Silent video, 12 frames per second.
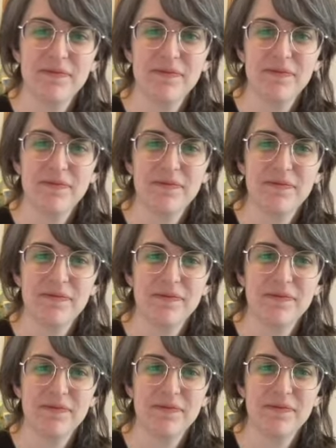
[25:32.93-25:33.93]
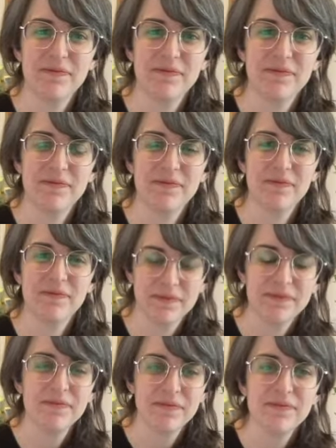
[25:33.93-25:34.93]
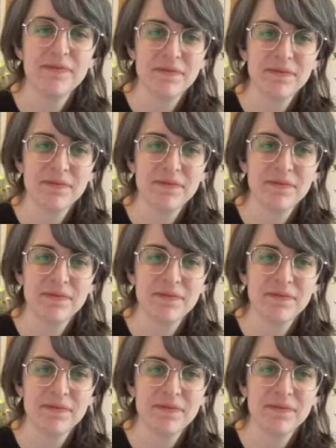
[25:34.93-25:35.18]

The person shown says nothing.